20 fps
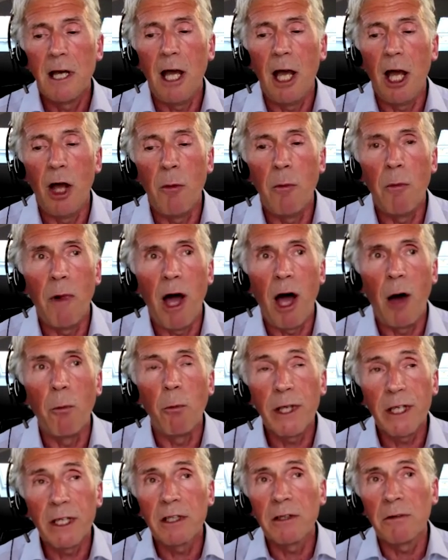um, and
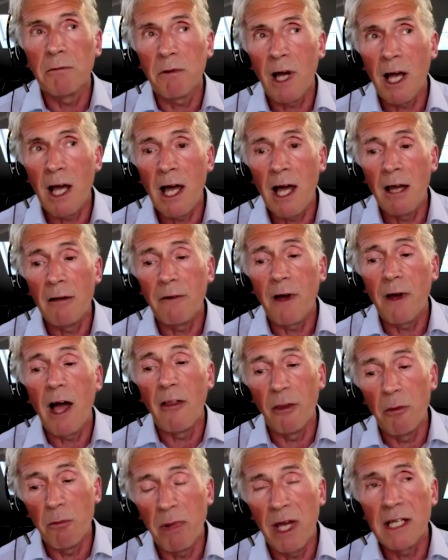we can arrive
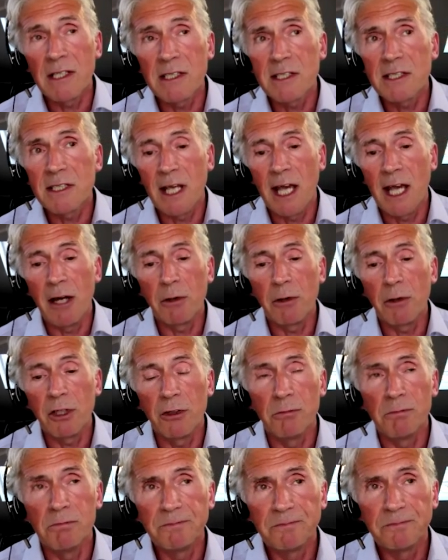at the best
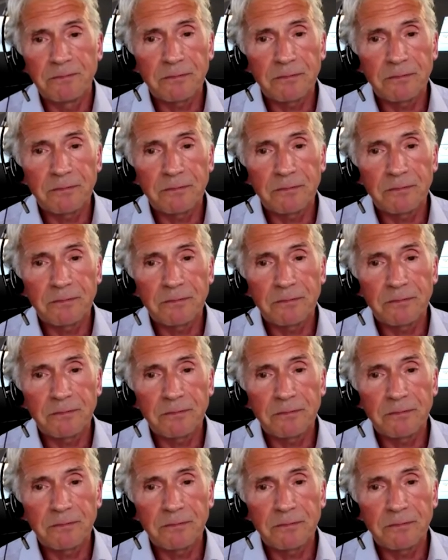outcome.